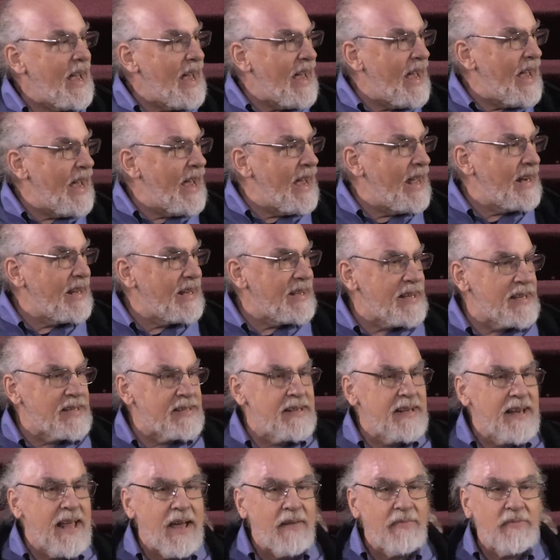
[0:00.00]
and it
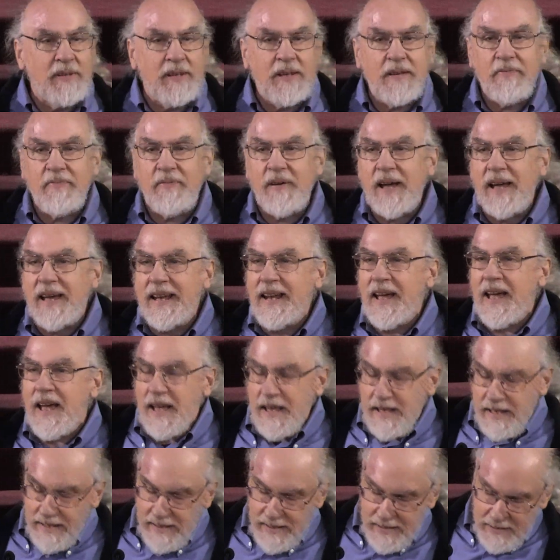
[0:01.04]
doesn't have to define
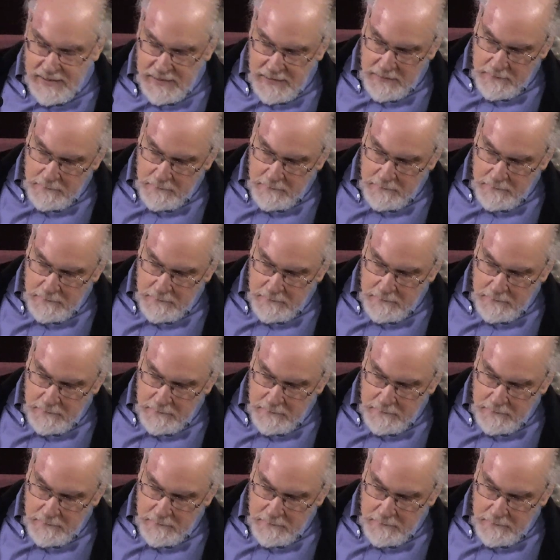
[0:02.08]
us.